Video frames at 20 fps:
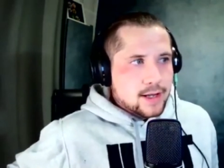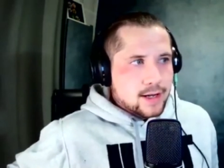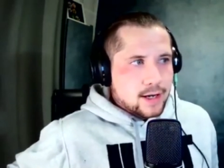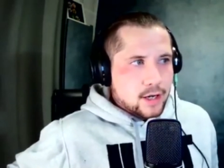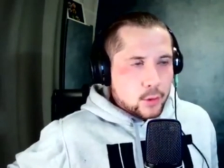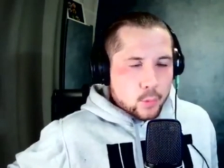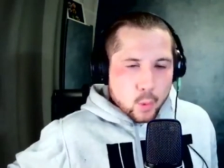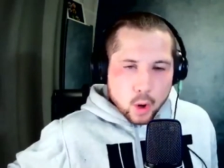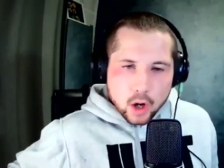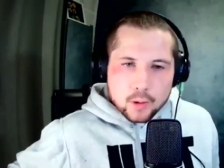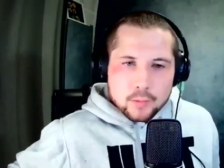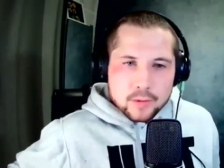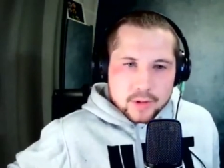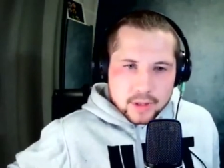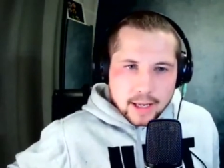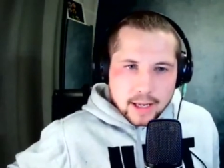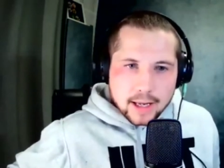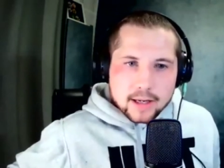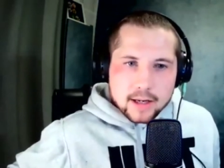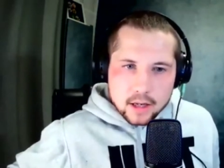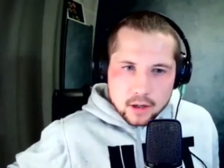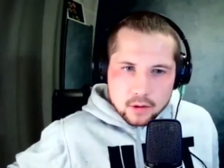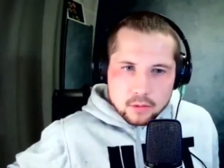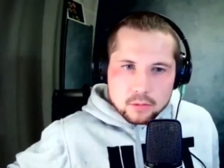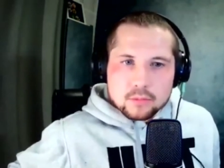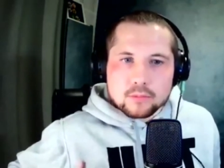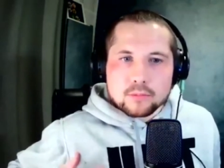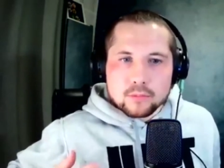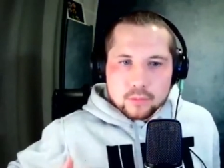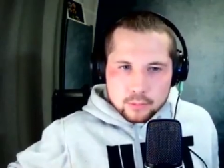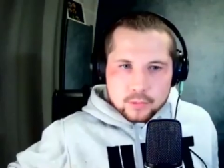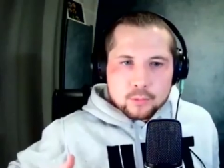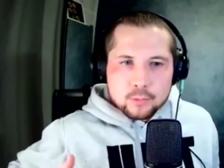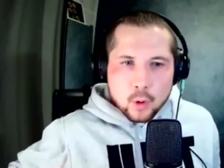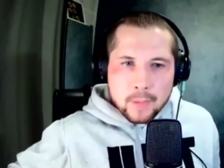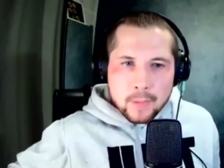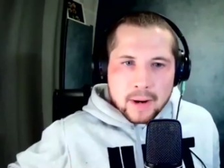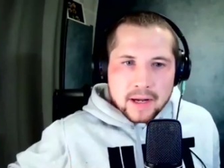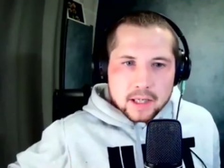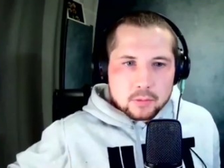I want him to get now
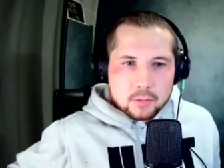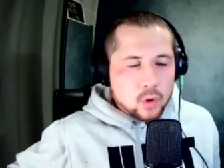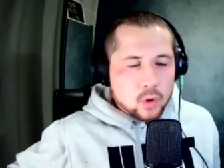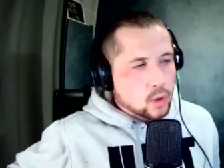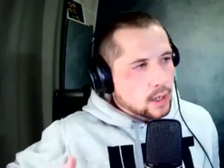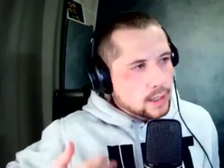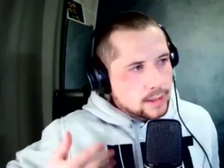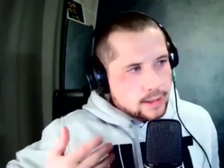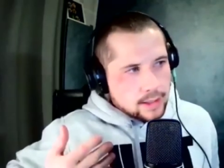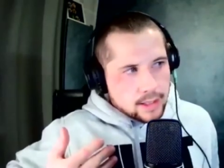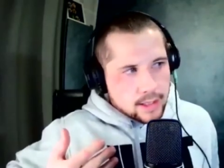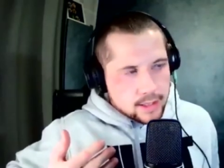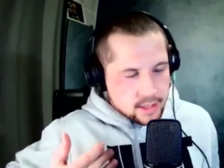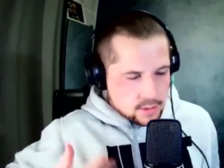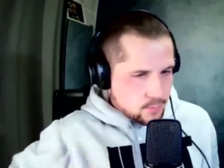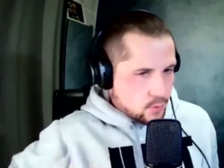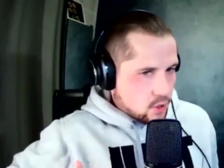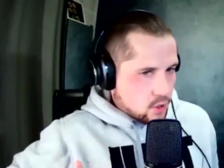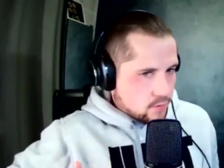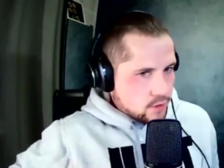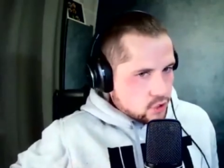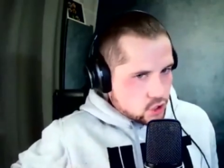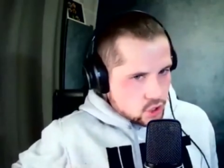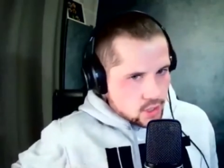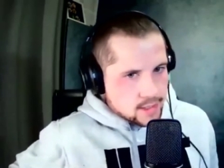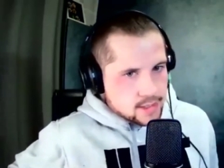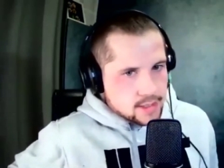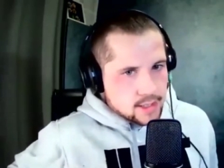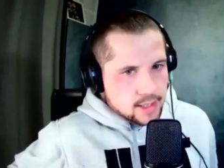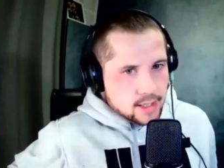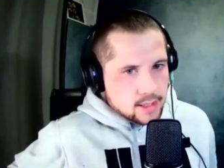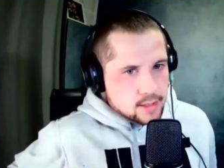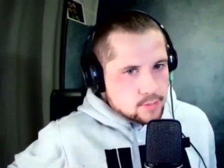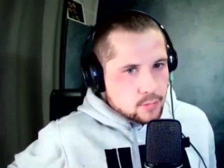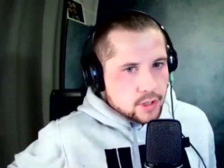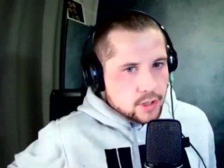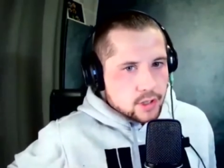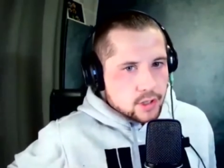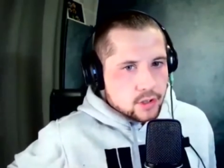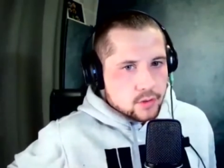momentum going. I think he's the perfect chance against
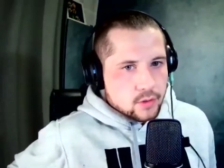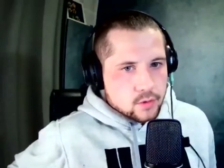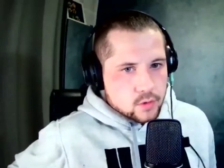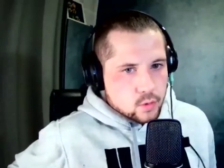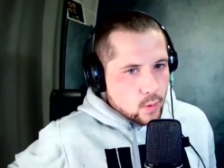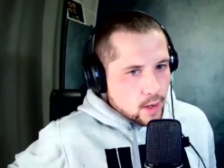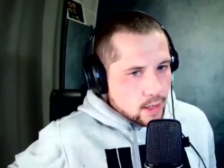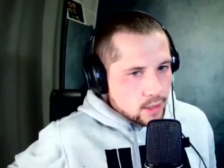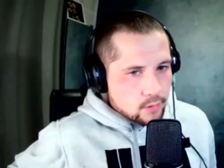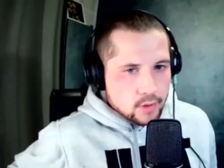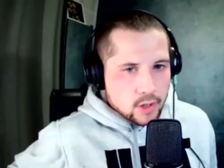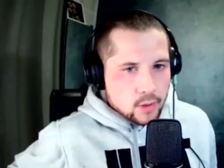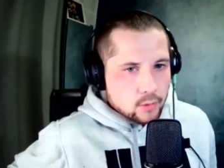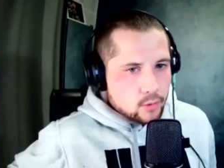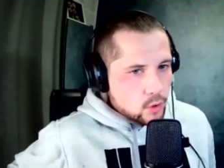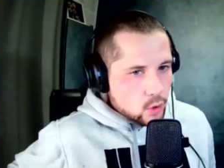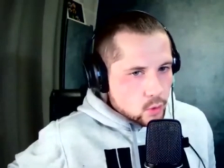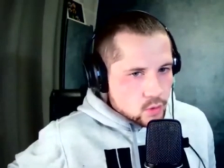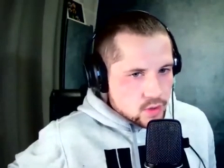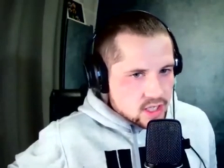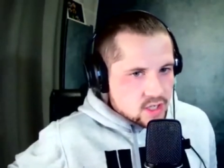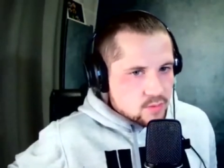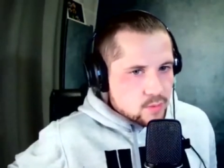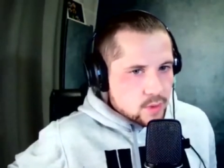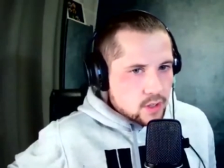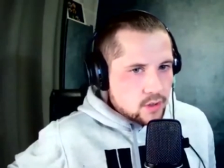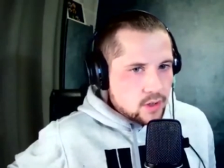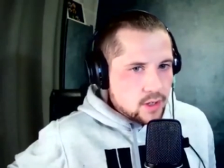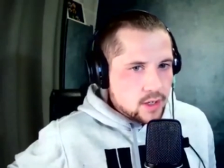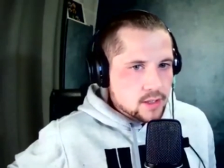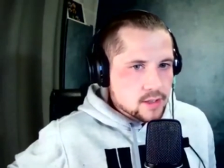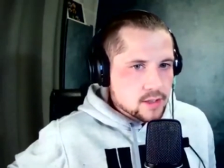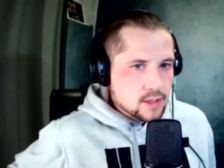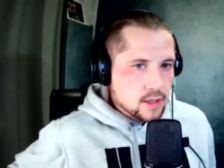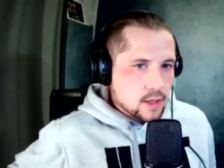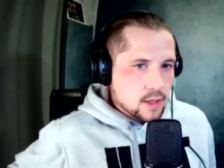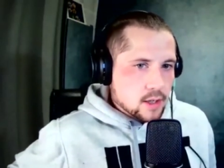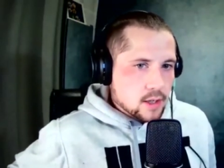Minor, who's well-rounded, who's experienced.